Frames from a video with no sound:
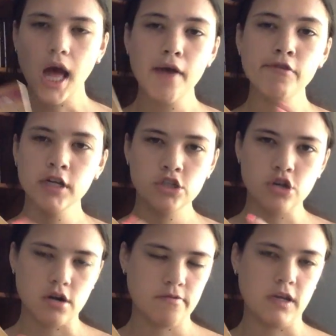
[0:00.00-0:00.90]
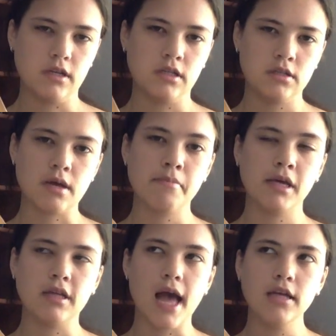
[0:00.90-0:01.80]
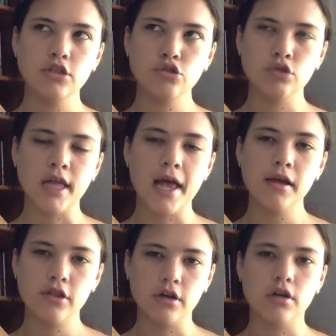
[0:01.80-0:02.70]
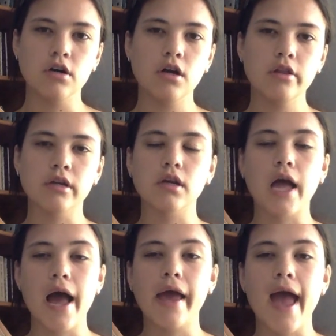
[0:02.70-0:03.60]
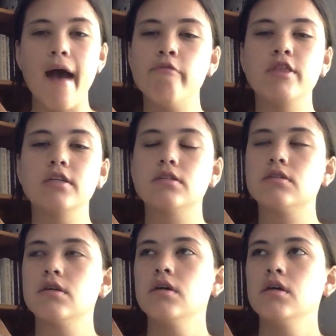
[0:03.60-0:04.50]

I have very strong feelings. I mean, I do like the girl that I have this.